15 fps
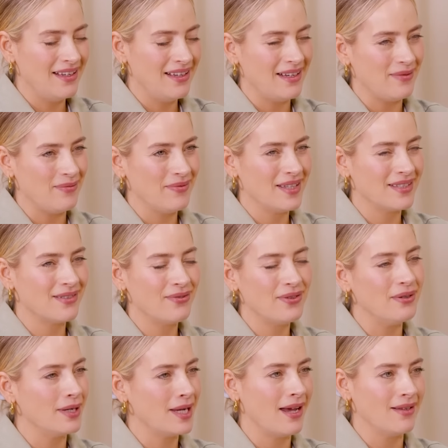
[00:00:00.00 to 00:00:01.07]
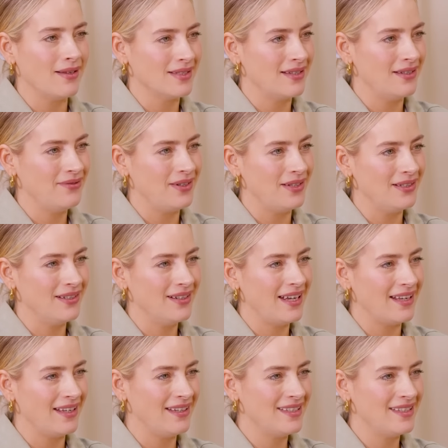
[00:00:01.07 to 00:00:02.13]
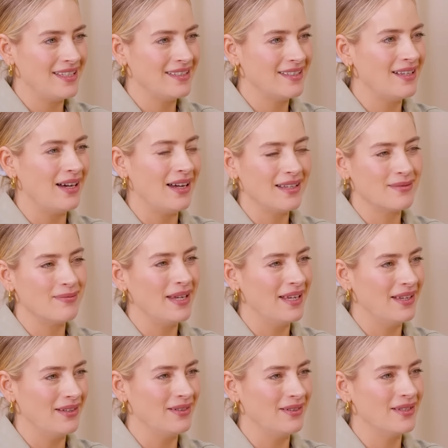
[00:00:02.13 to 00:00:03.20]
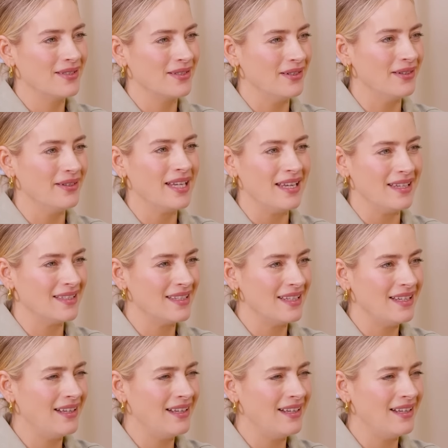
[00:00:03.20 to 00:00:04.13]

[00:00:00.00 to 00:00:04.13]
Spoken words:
There's a few accounts I follow and these guys make it look so easy.